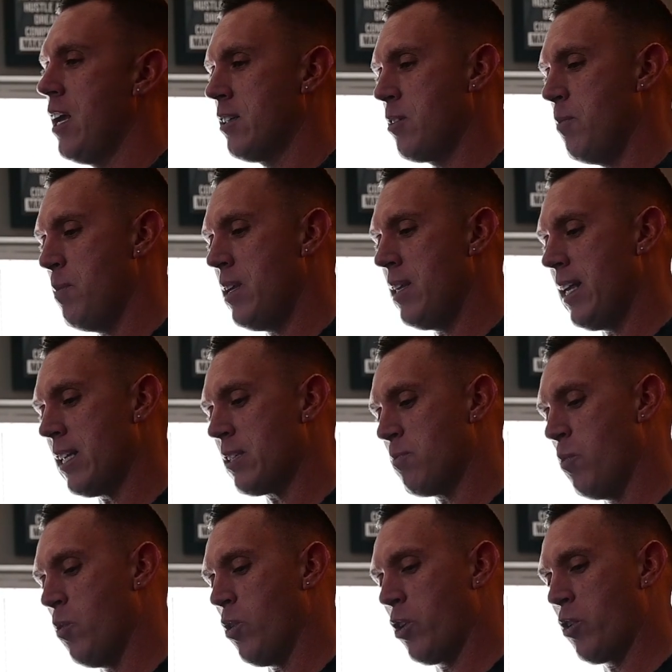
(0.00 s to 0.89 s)
to me,
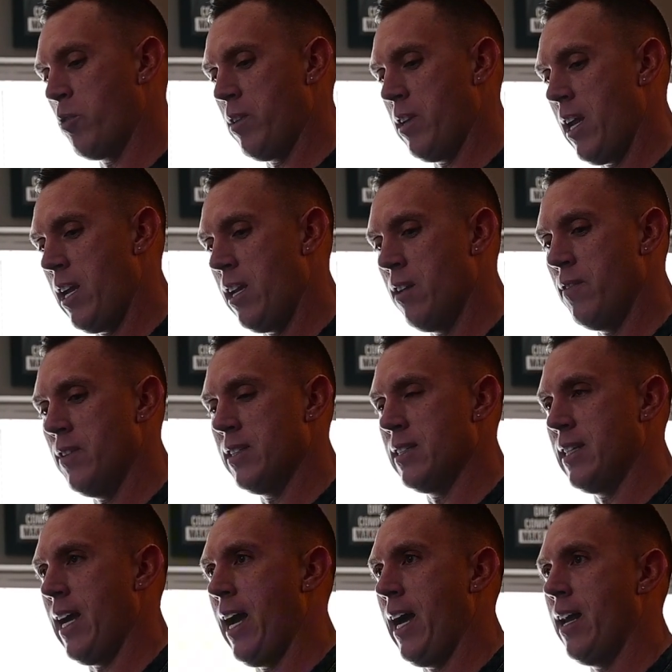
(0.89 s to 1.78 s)
that's more creative,
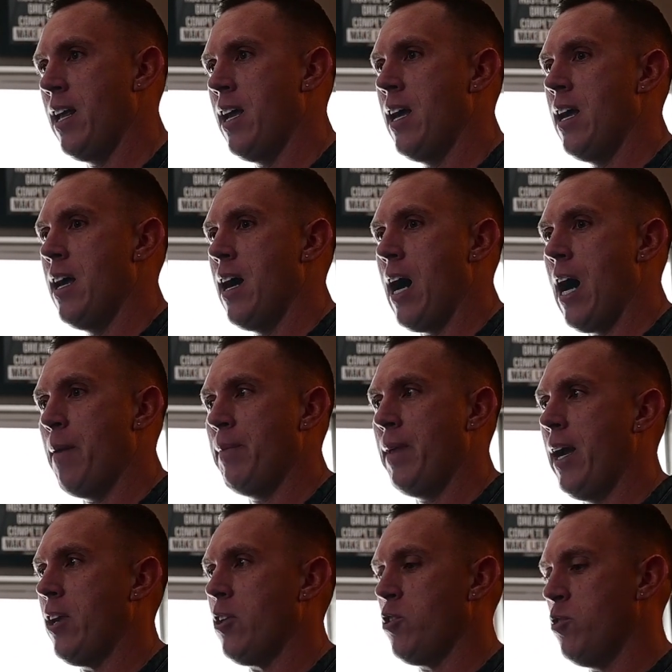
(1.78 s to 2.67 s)
is that I'm
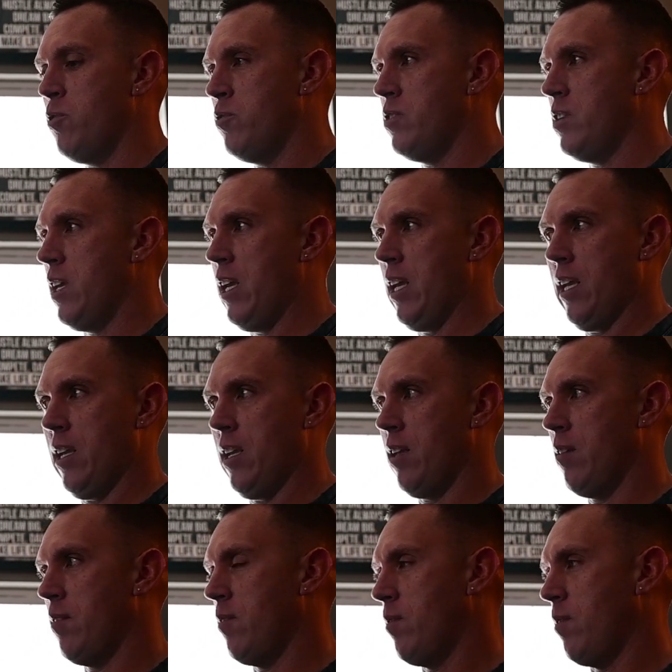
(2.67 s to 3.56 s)
not
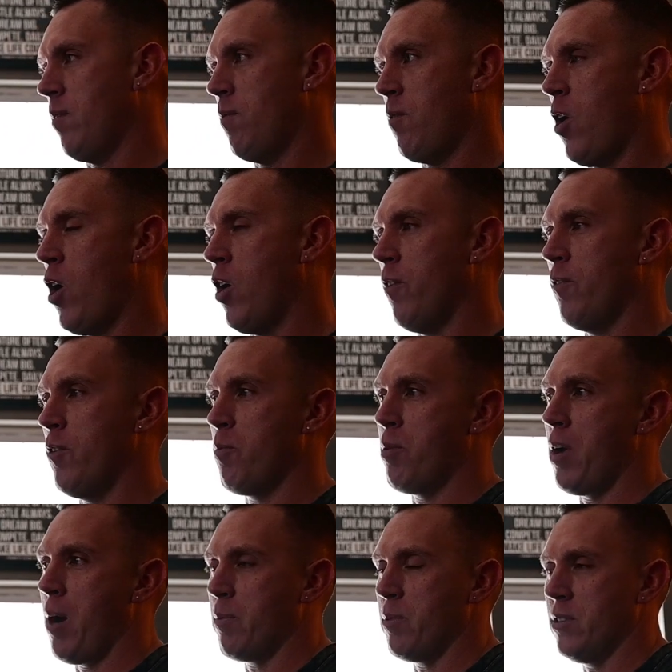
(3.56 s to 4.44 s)
using all of the
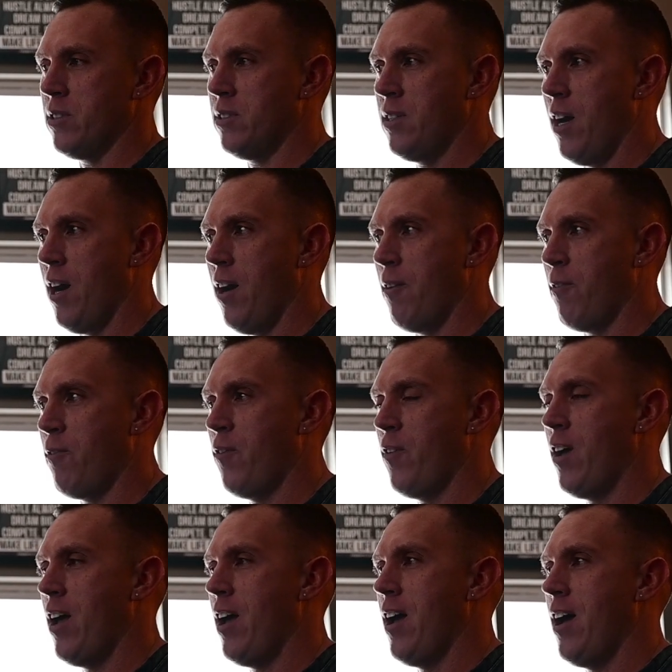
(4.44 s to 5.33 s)
proper stuff.